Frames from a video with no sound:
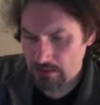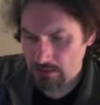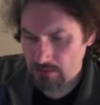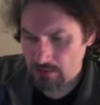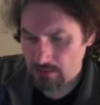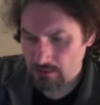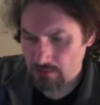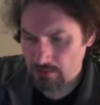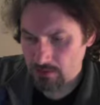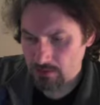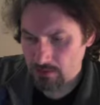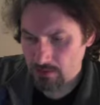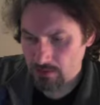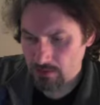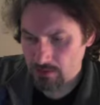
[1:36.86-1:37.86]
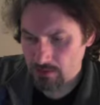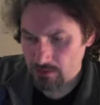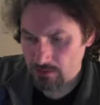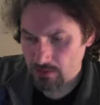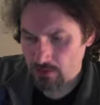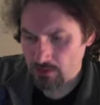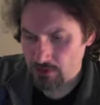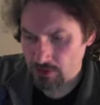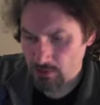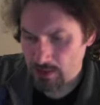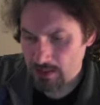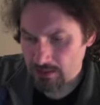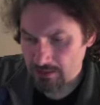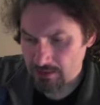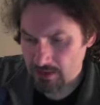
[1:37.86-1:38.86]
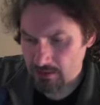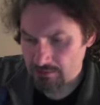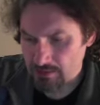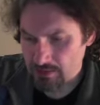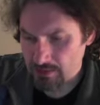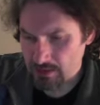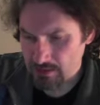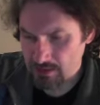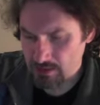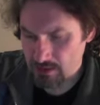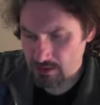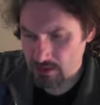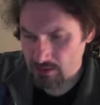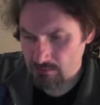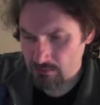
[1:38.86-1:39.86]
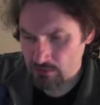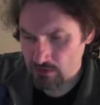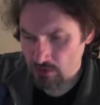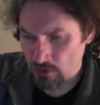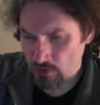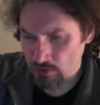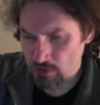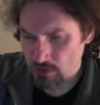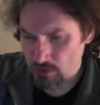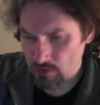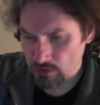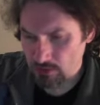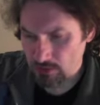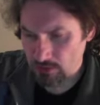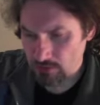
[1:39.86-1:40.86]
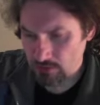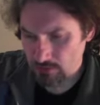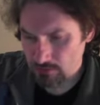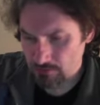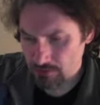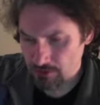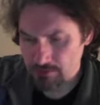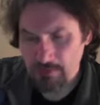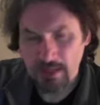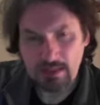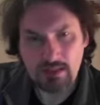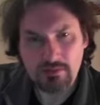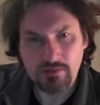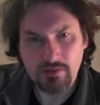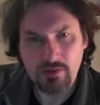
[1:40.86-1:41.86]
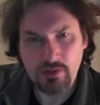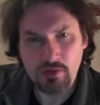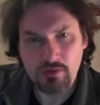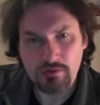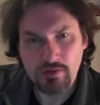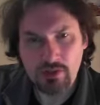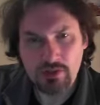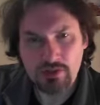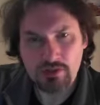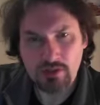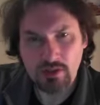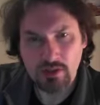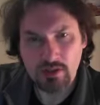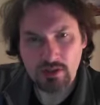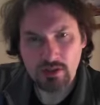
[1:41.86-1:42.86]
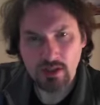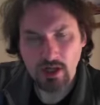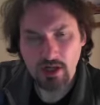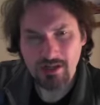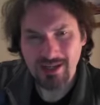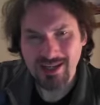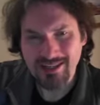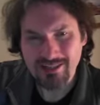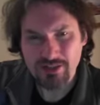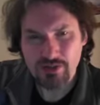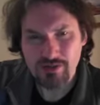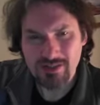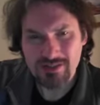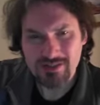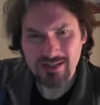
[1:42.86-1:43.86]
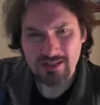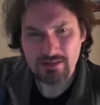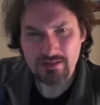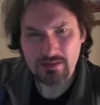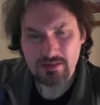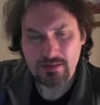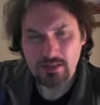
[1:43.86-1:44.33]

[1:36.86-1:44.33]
non-duality, having that non-dual perspective on the universe and how to integrate that